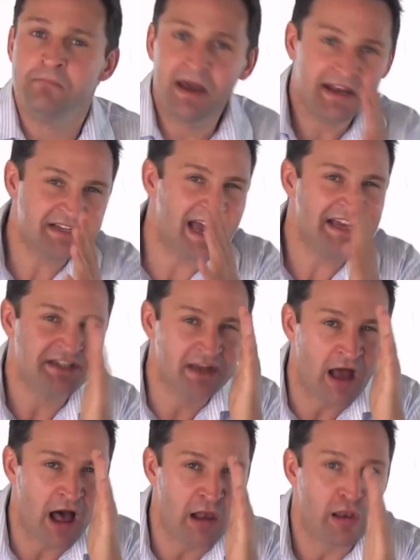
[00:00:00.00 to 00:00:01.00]

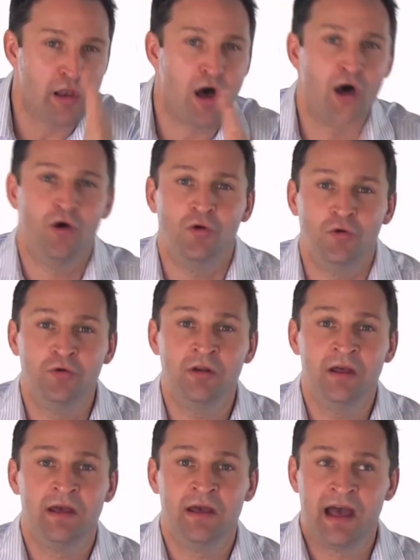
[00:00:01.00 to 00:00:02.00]
Meditation
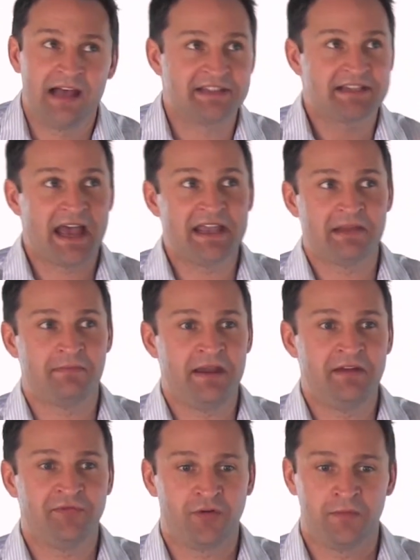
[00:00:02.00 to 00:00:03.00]
alone has taken
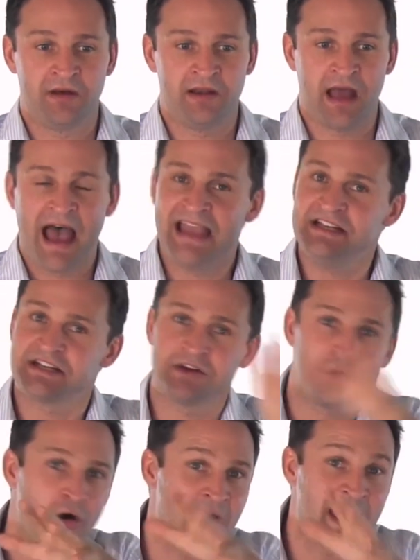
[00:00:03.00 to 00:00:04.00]
me from an 8 to
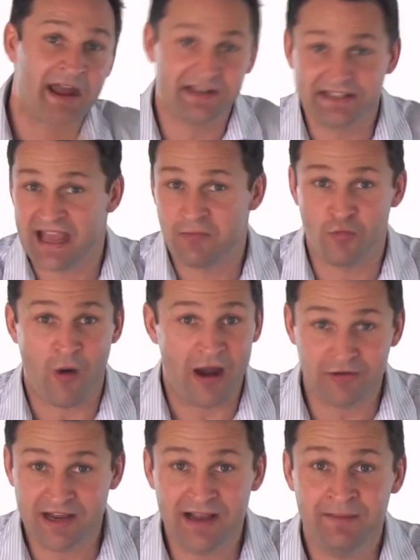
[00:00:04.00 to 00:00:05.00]
9 out of 10
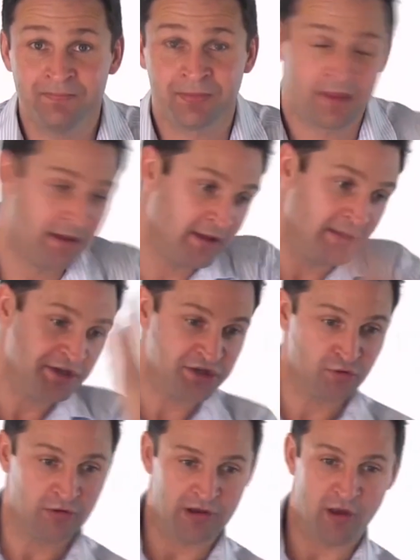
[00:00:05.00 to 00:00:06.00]
warrior
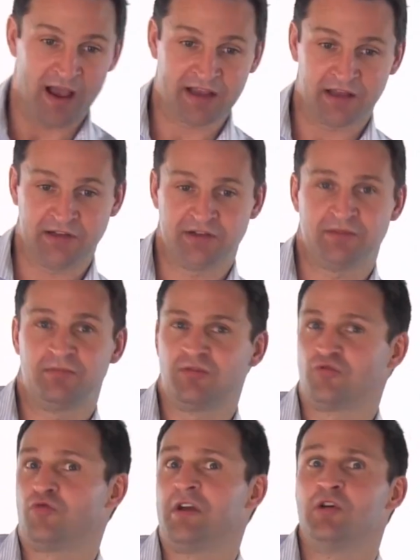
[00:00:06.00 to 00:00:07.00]
to a
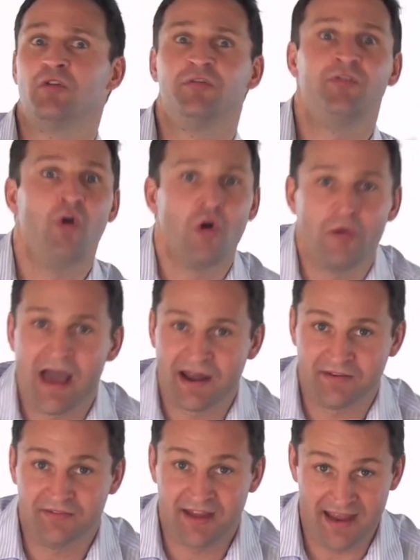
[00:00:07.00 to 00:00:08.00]
3 or 4
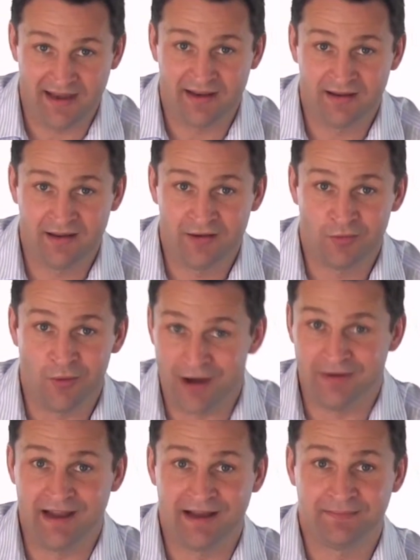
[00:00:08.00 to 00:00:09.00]
out of 10
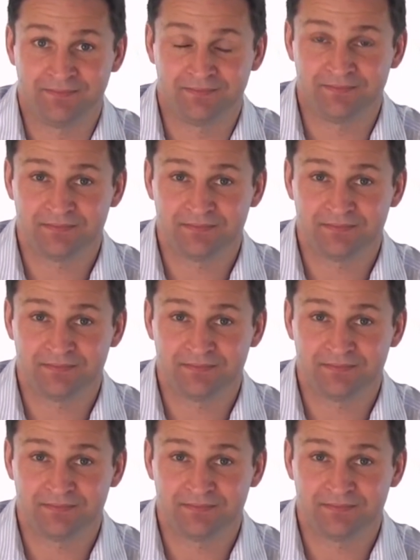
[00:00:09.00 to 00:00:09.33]
warrior.